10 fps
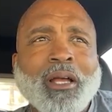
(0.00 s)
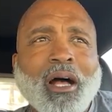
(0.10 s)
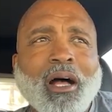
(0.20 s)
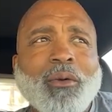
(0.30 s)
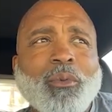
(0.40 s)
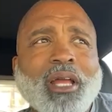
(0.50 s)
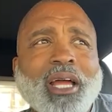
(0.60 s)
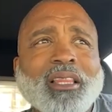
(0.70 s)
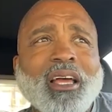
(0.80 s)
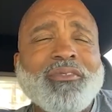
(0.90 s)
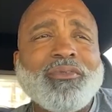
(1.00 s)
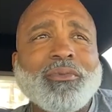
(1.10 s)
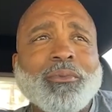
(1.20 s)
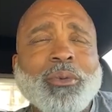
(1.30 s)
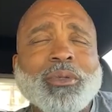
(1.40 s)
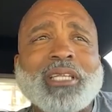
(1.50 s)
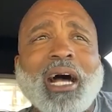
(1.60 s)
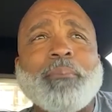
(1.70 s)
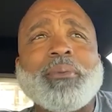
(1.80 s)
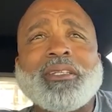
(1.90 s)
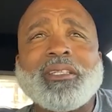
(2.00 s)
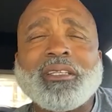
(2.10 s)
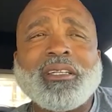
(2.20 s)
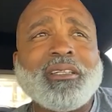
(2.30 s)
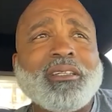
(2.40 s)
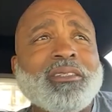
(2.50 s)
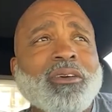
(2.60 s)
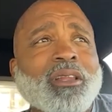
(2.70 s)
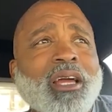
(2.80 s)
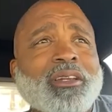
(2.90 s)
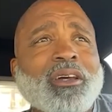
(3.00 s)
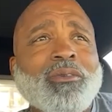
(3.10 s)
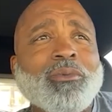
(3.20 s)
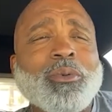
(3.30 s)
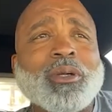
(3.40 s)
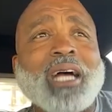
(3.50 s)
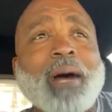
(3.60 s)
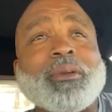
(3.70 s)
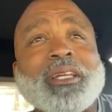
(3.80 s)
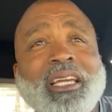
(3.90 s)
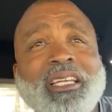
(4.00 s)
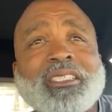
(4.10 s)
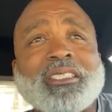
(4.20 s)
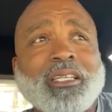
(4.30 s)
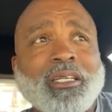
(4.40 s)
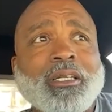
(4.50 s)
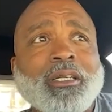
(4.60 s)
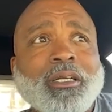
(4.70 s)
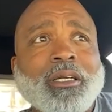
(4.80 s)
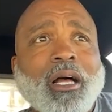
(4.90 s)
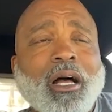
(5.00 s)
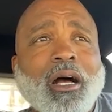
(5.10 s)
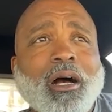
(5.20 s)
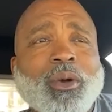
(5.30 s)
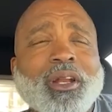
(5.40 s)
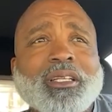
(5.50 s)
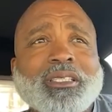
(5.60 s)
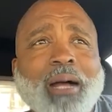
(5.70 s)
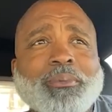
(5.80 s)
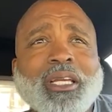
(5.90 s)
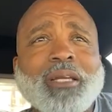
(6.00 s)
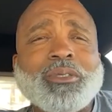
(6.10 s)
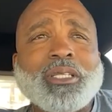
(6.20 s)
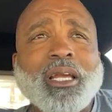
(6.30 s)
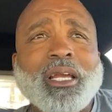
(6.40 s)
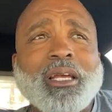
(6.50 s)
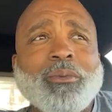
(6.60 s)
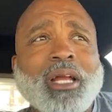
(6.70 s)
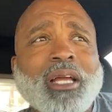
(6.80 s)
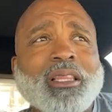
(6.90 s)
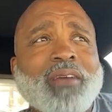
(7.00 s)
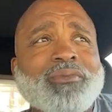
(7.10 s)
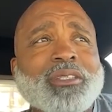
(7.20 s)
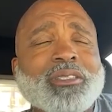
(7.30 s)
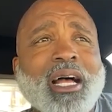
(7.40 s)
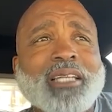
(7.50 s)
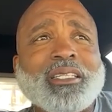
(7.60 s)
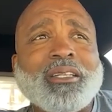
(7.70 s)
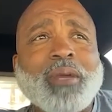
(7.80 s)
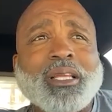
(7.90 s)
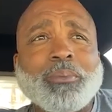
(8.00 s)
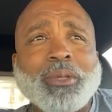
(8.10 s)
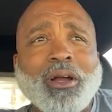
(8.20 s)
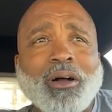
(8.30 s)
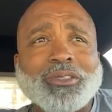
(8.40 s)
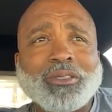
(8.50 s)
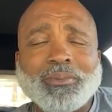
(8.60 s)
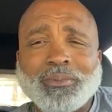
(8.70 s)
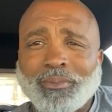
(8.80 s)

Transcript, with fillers: Uh, oh. When I left, we were top in, the, in in Orlando. We were top in the East, one of the top teams. And when I left, these guys didn't even make the playoffs.